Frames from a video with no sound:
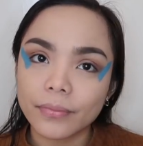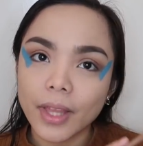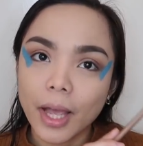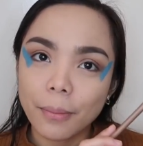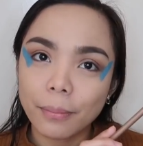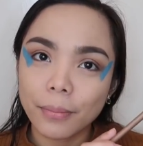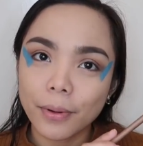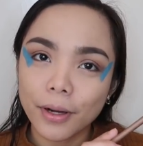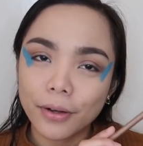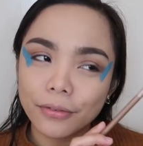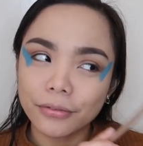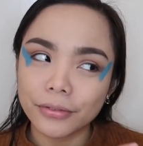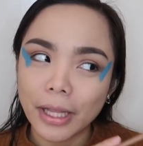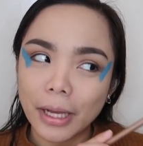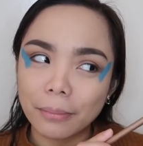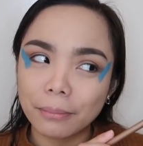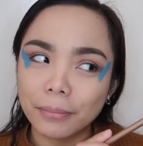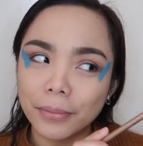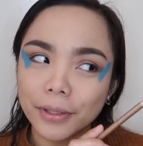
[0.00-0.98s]
Top off,
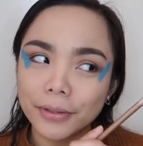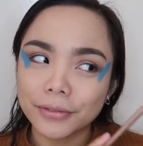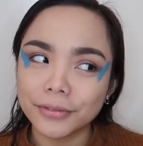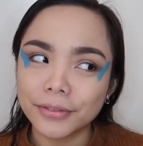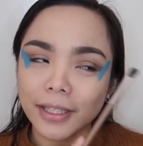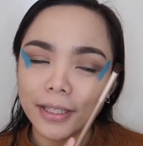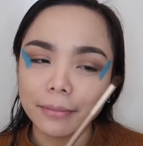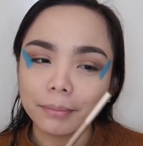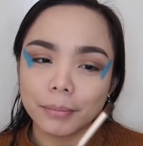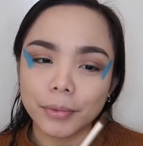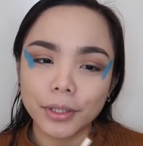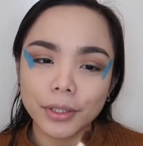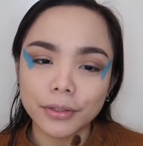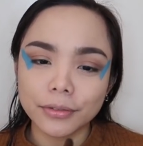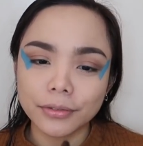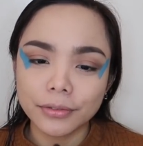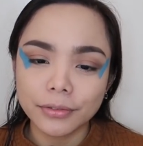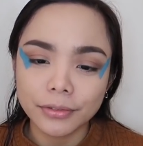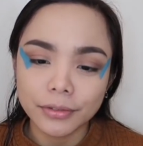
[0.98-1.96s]
top off, top
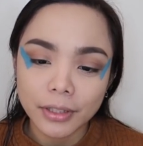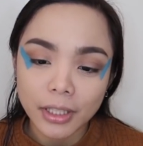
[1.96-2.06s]
off.